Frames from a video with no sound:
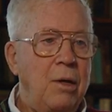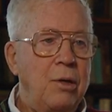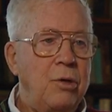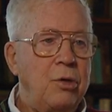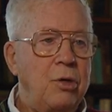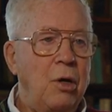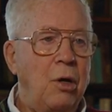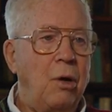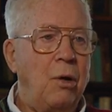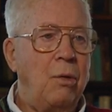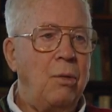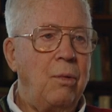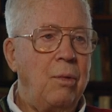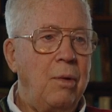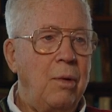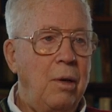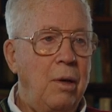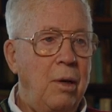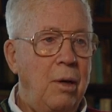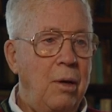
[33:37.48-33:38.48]
So
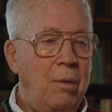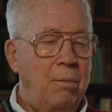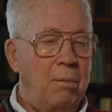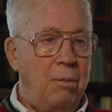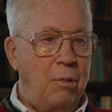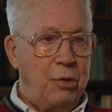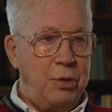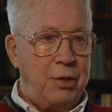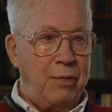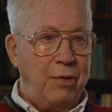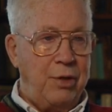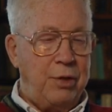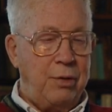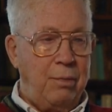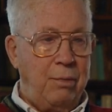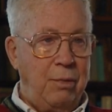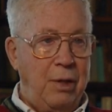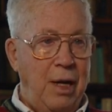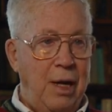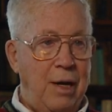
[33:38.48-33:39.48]
most of us,
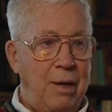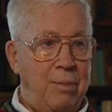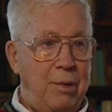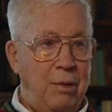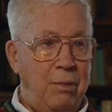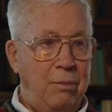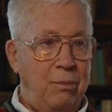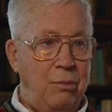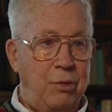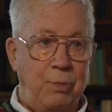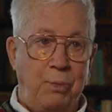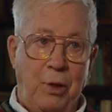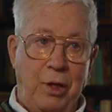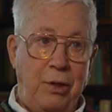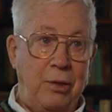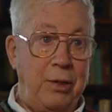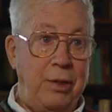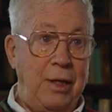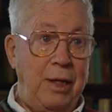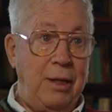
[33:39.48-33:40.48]
the Army was a pretty
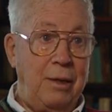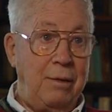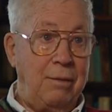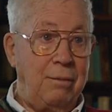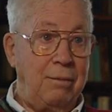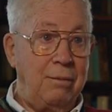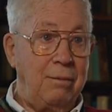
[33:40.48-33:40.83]
good deal.